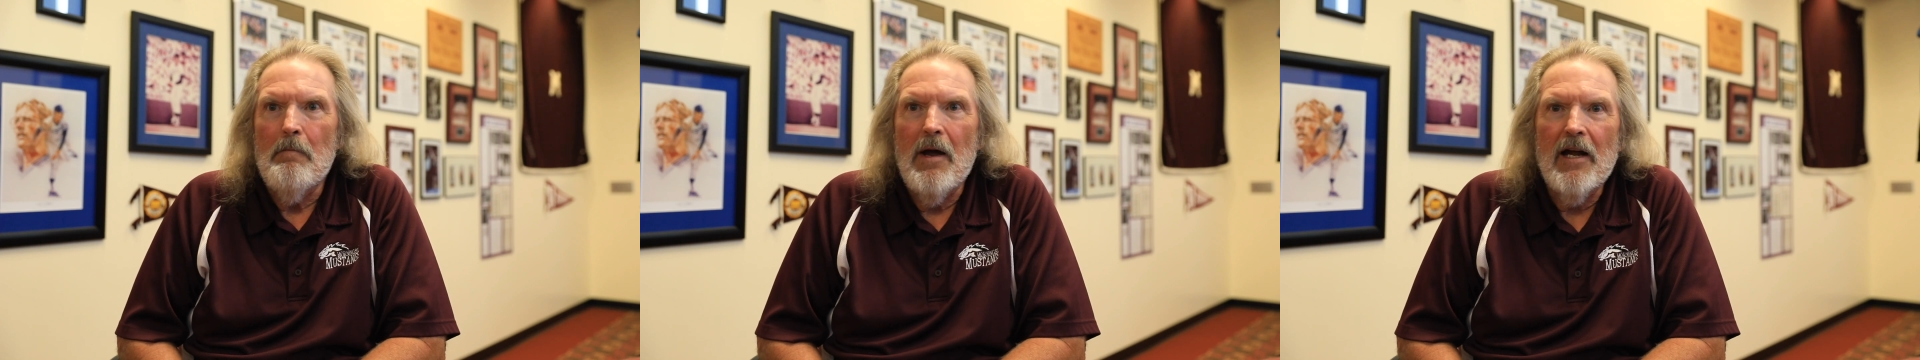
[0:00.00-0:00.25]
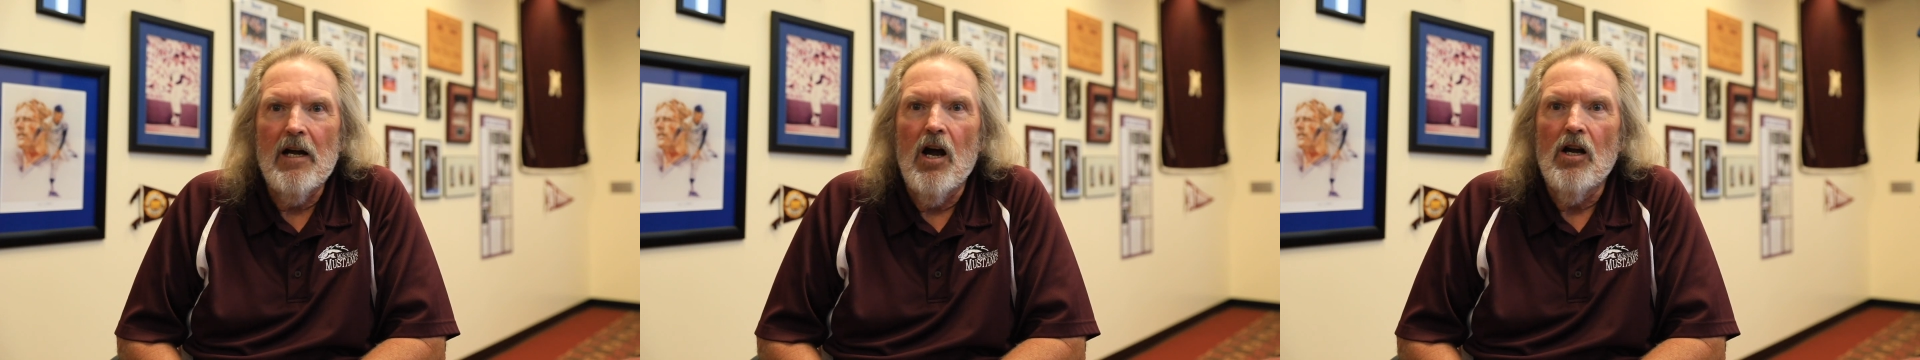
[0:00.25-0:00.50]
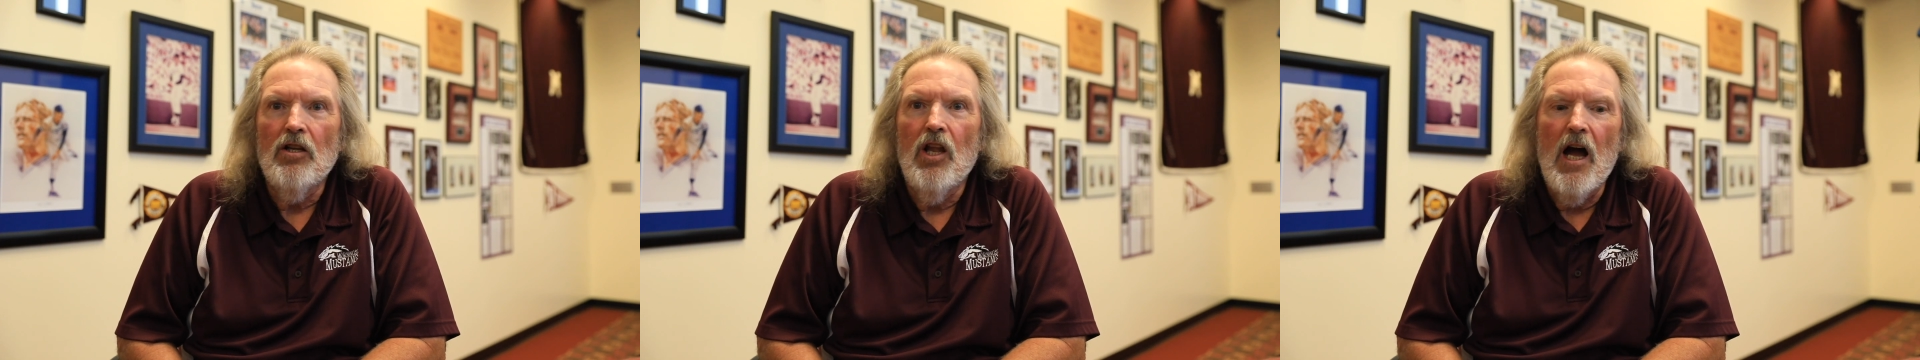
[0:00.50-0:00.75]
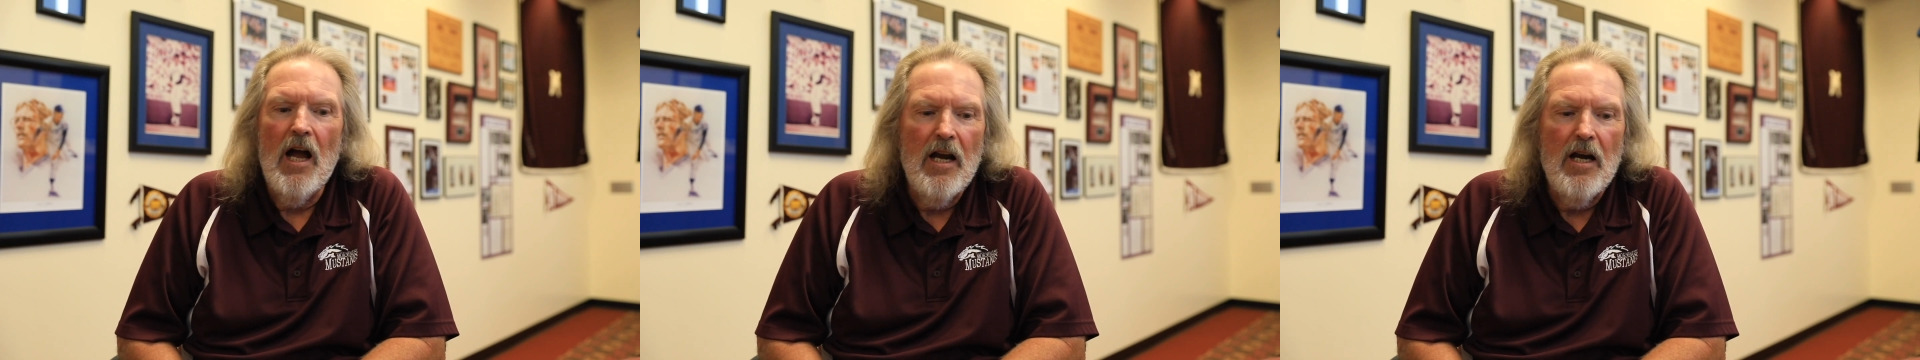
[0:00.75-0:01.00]
make our
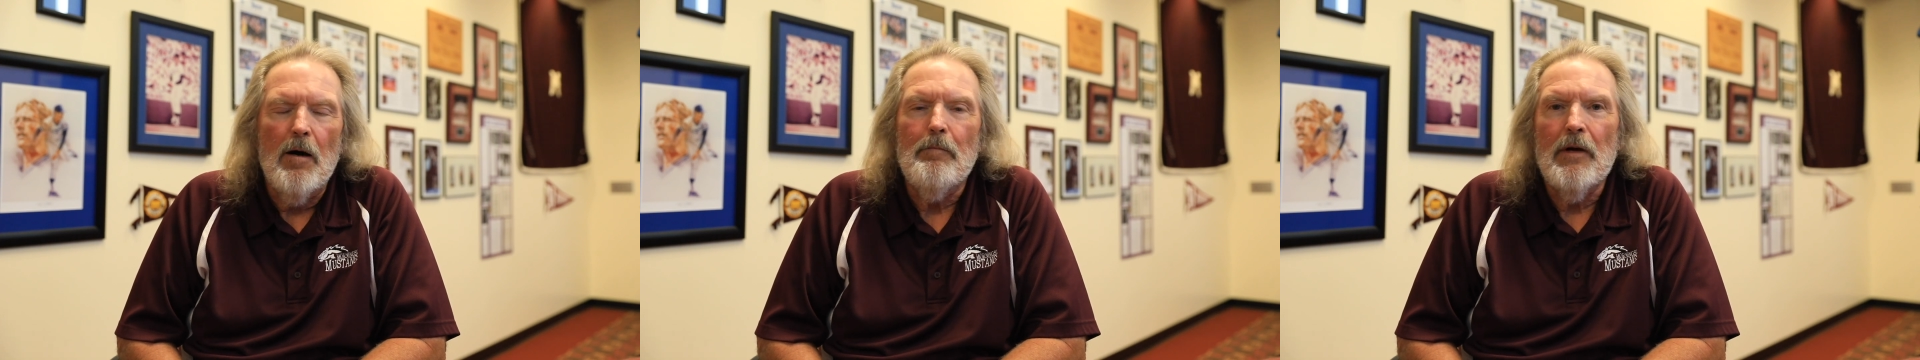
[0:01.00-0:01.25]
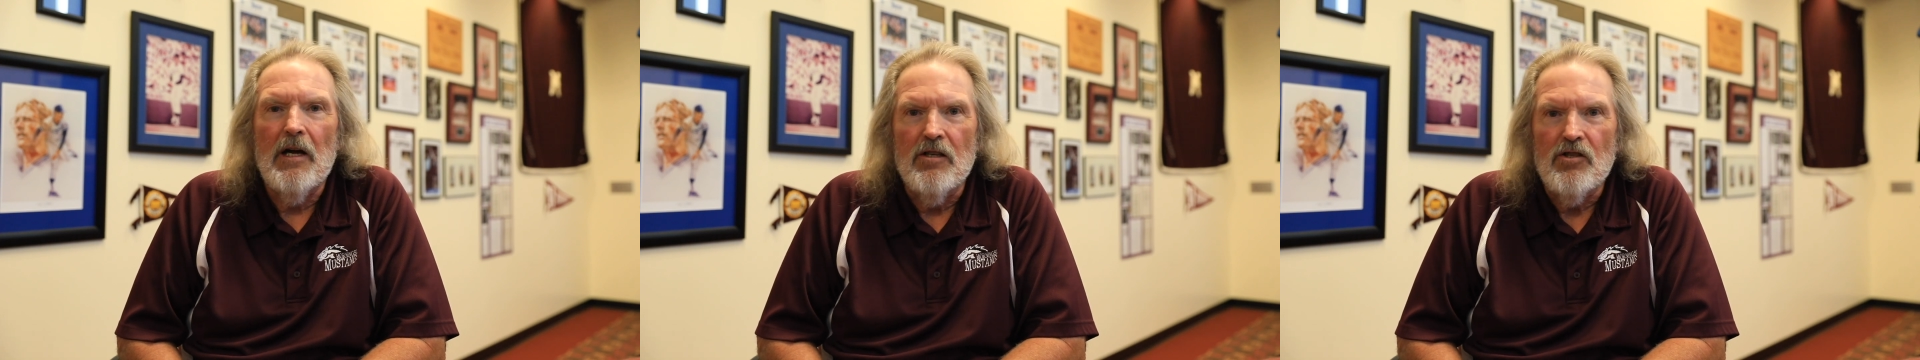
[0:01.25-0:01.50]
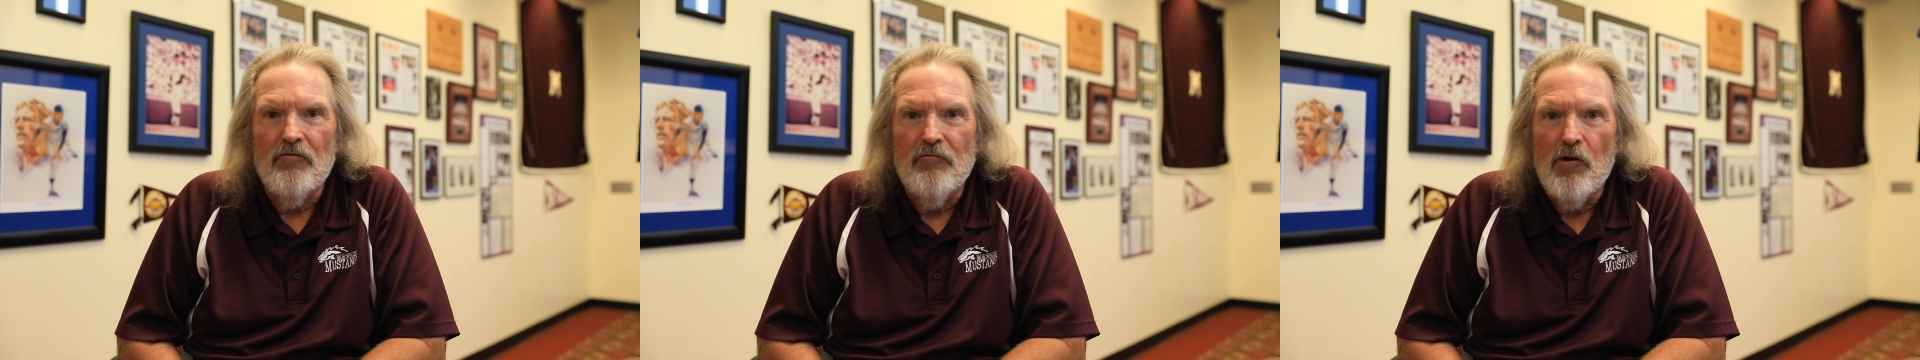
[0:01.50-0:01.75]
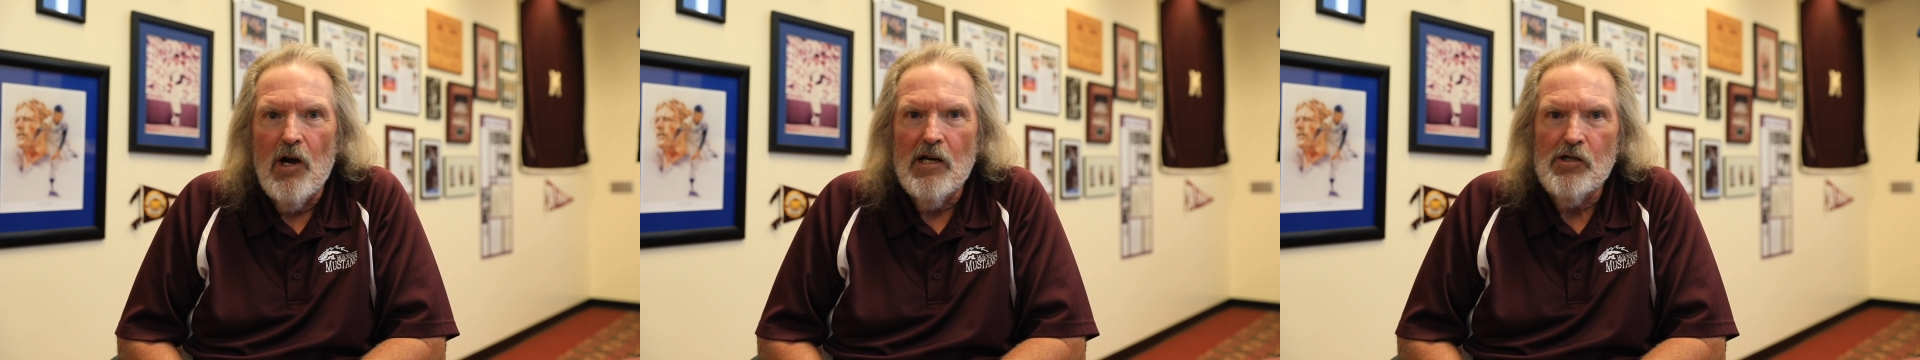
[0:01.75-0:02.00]
lineup as a
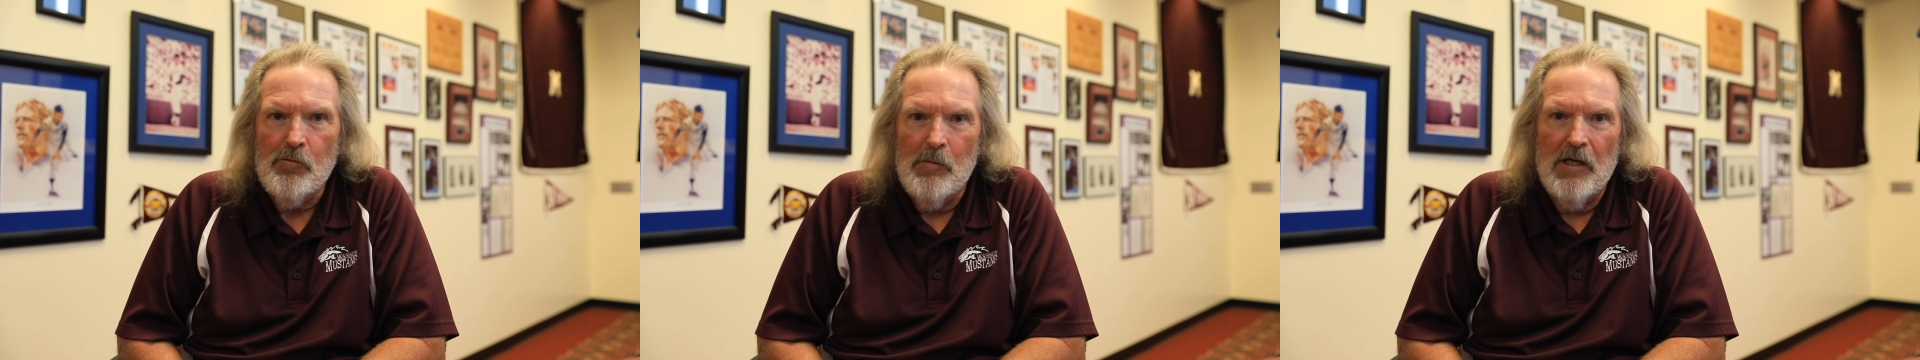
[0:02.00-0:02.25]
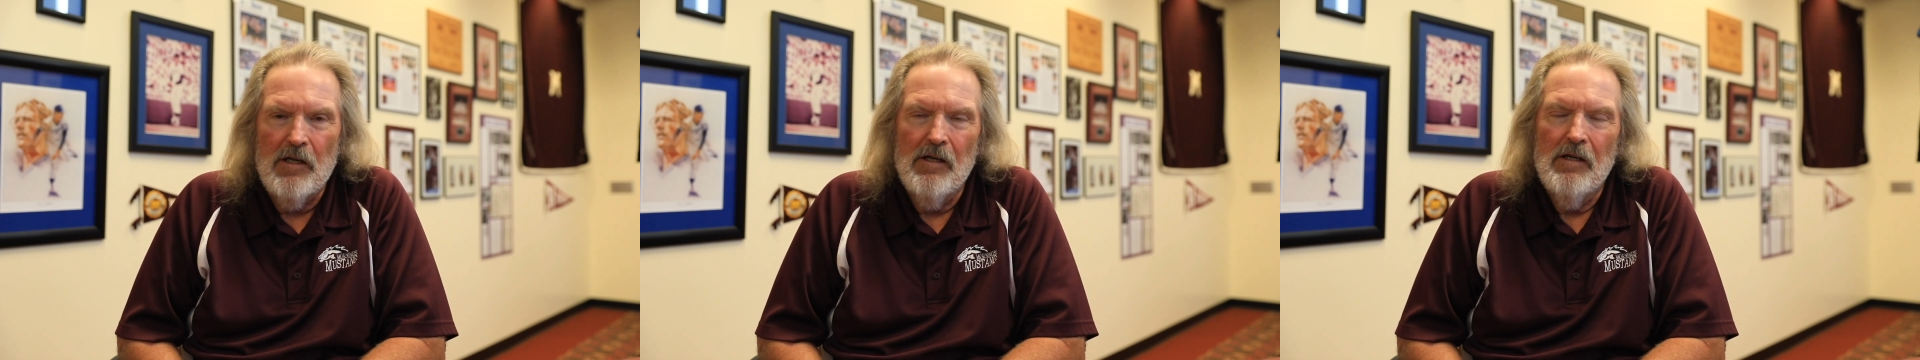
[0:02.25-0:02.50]
freshman.